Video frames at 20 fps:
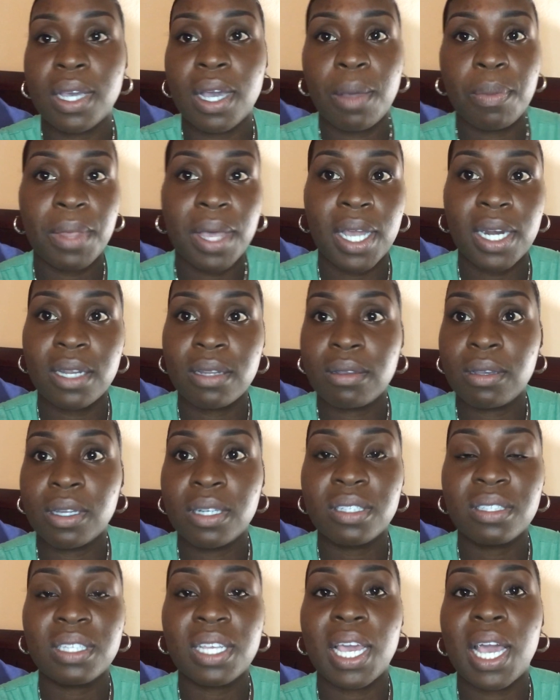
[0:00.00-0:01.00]
I'm not
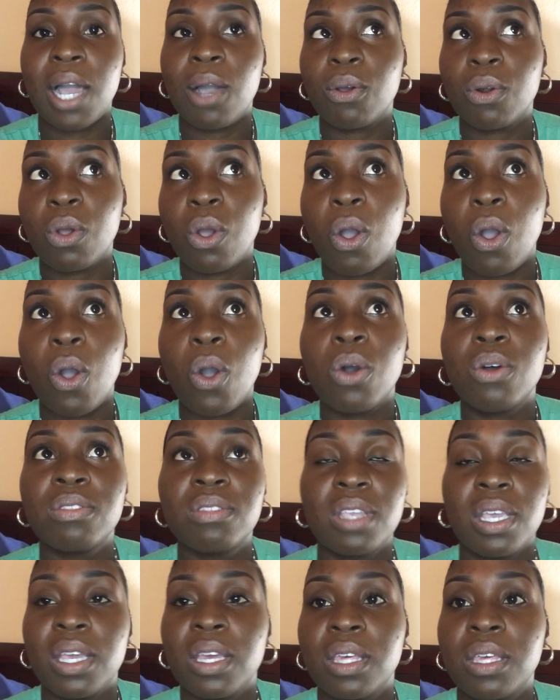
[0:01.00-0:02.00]
gonna stay out all
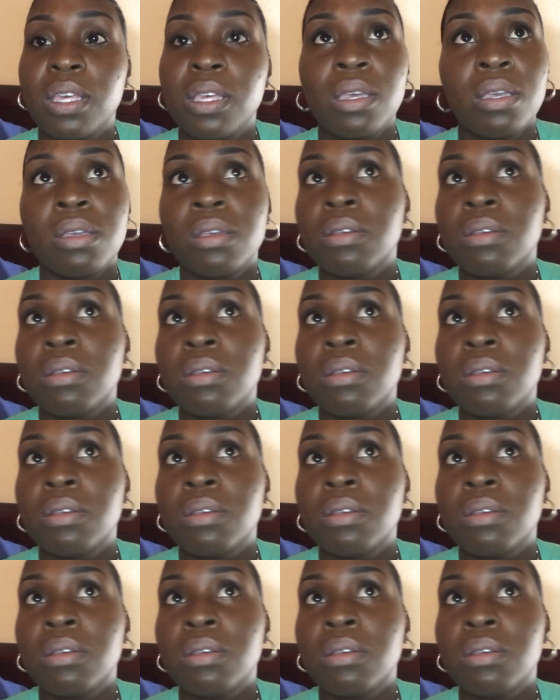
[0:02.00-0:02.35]
day.